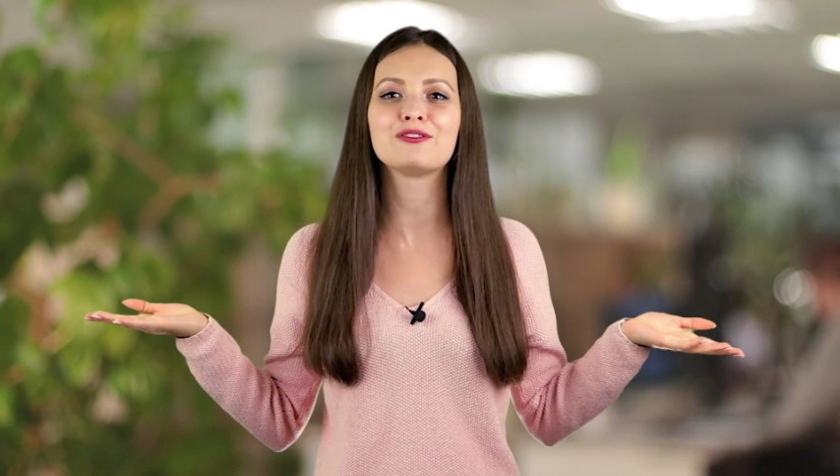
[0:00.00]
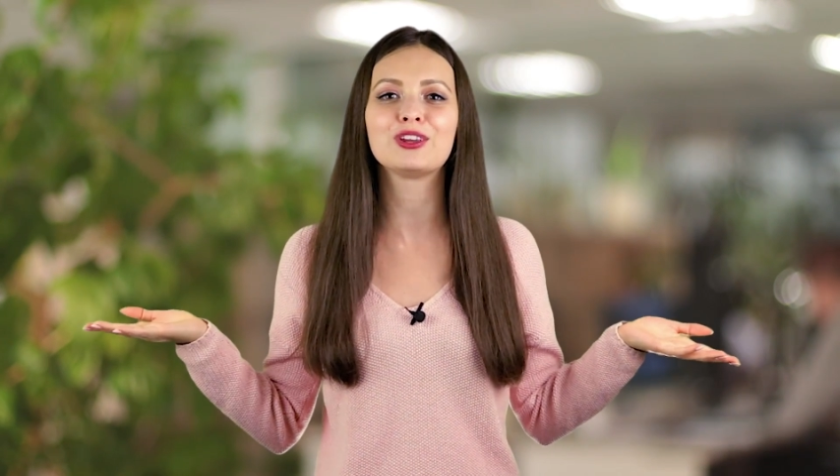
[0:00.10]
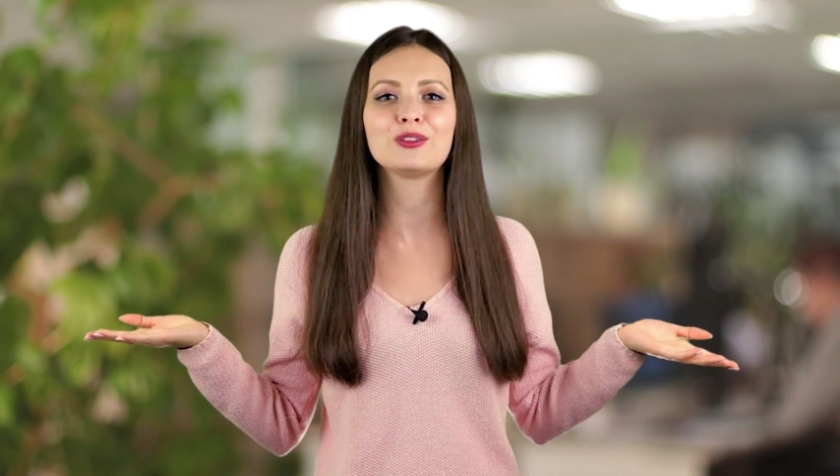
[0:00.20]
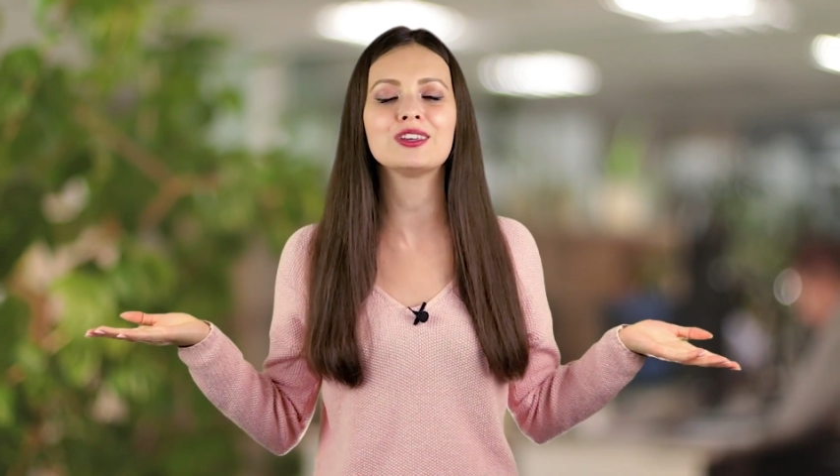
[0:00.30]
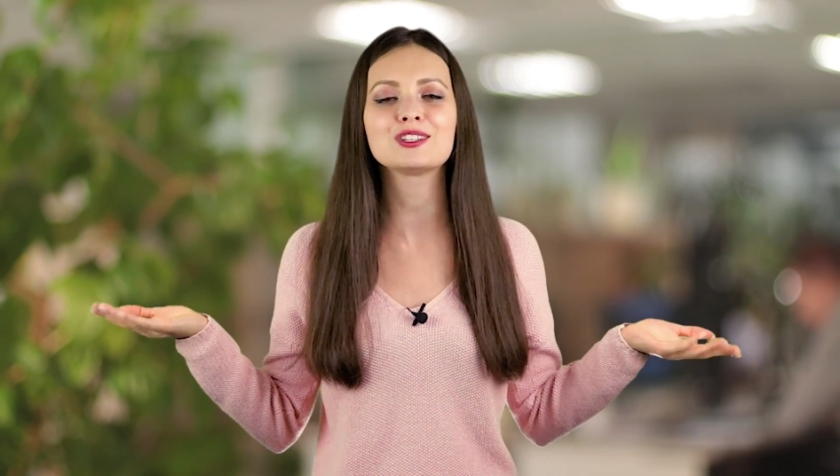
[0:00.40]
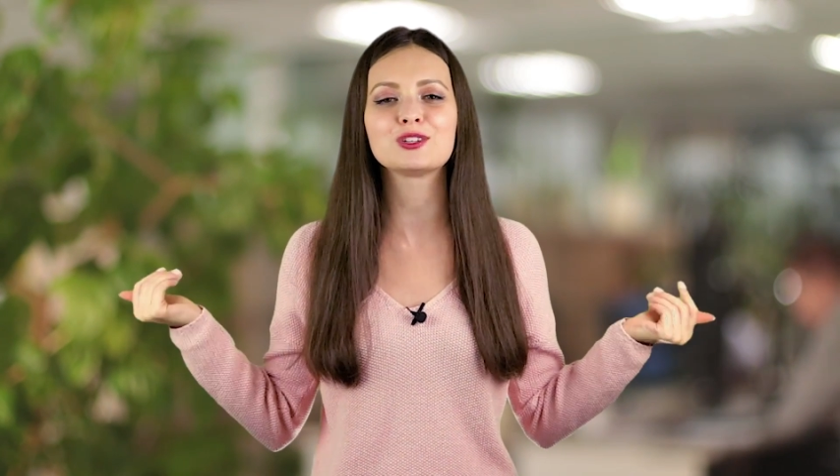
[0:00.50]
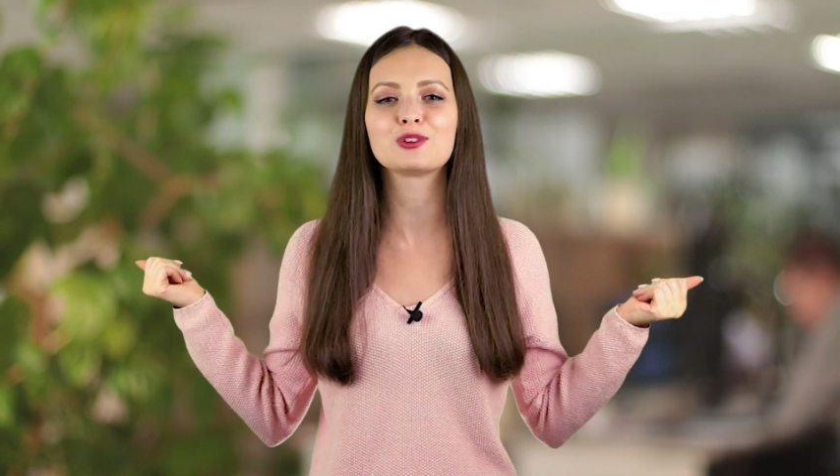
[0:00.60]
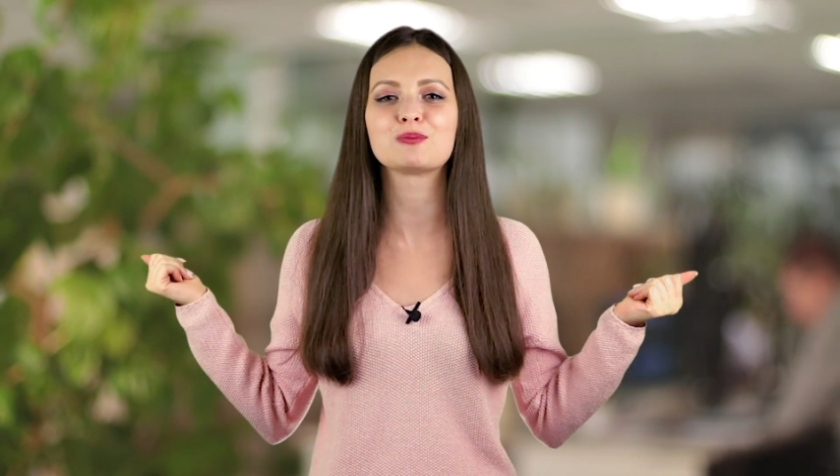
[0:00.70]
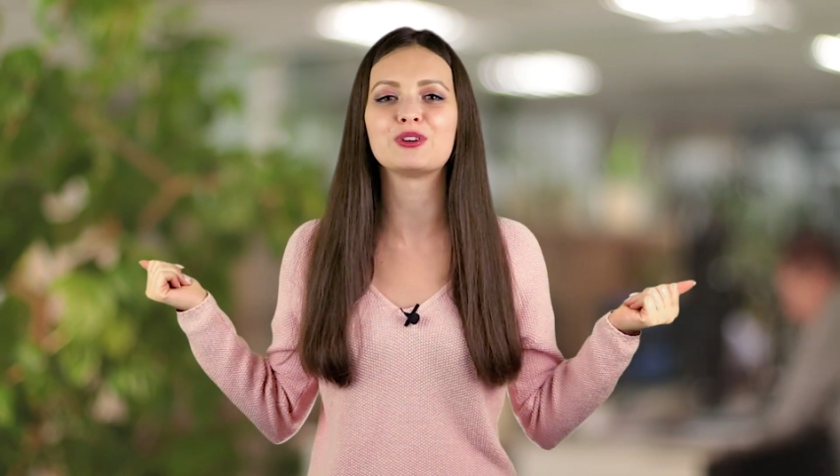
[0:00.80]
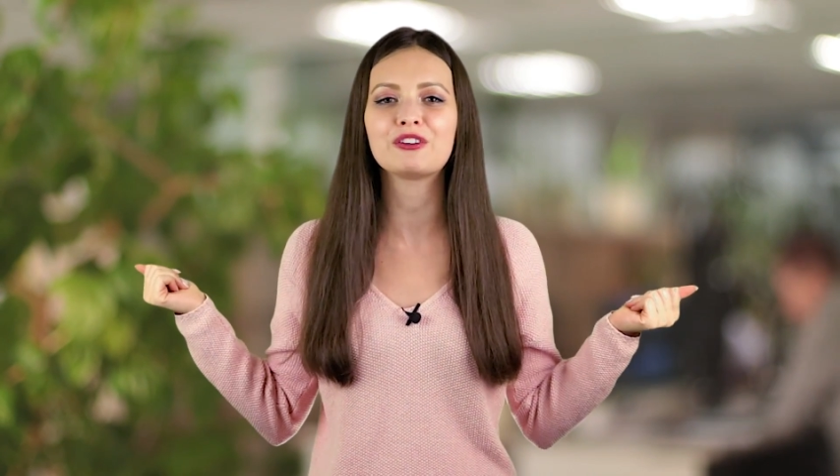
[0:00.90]
review these
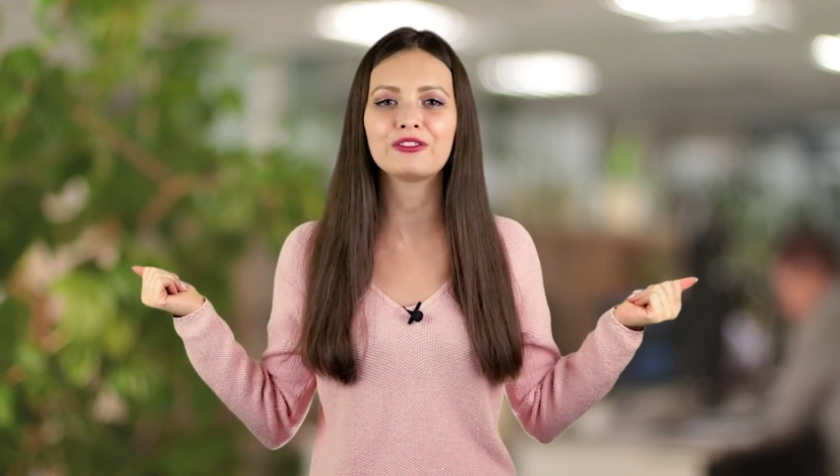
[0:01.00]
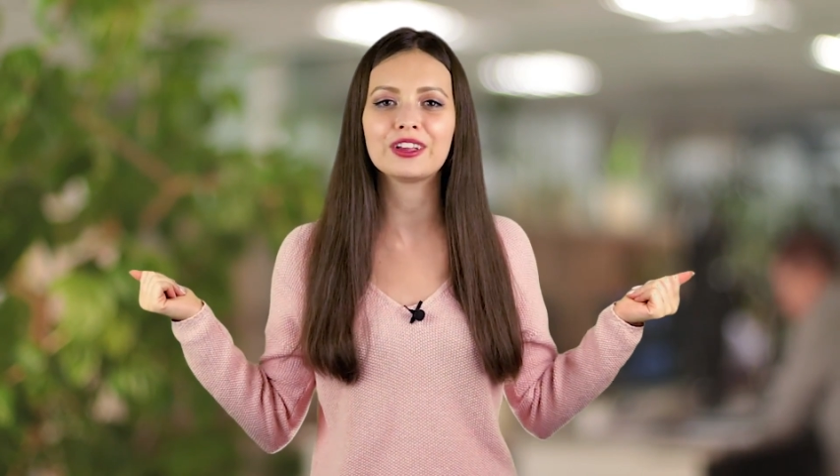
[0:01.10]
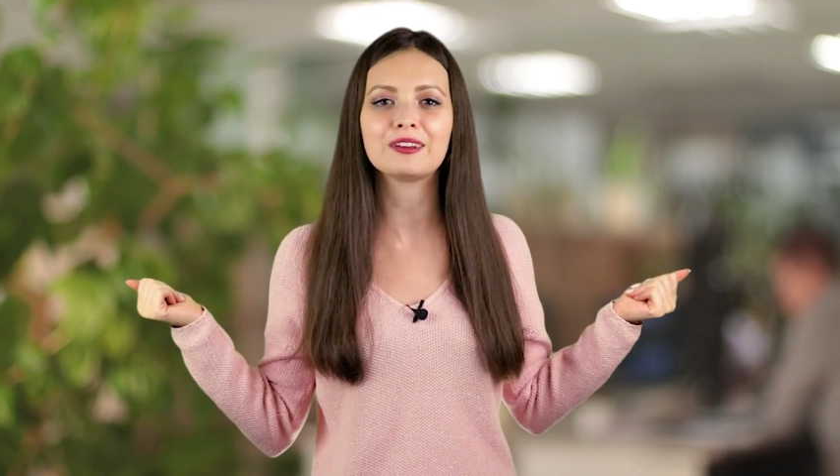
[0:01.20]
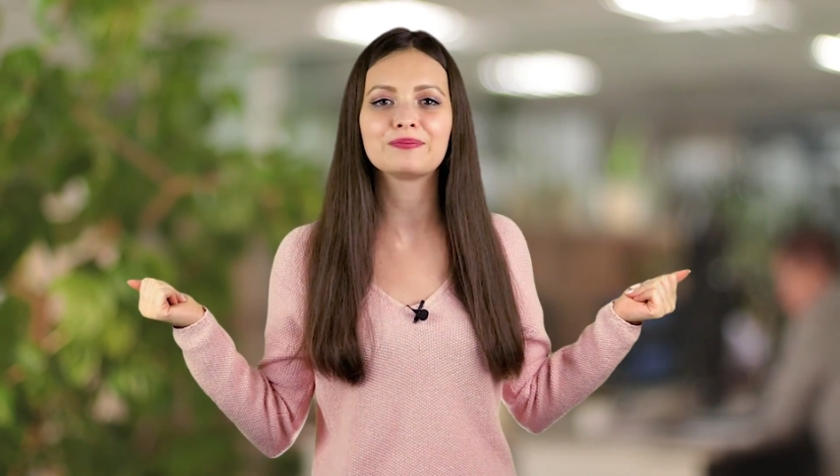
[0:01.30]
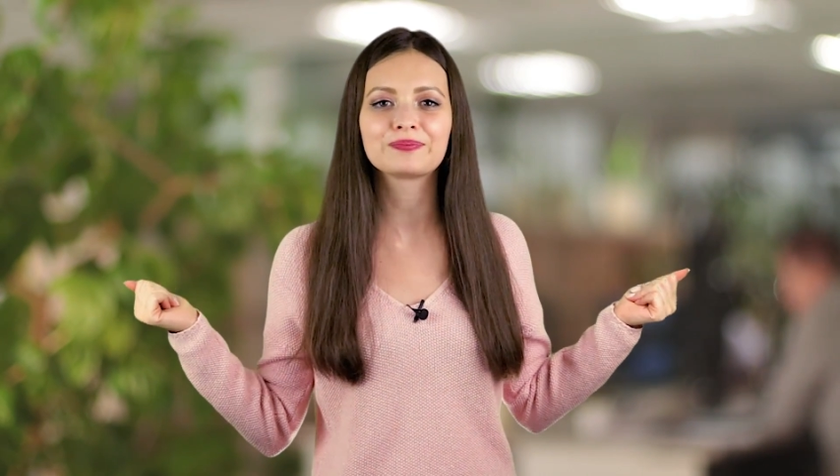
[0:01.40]
tools briefly.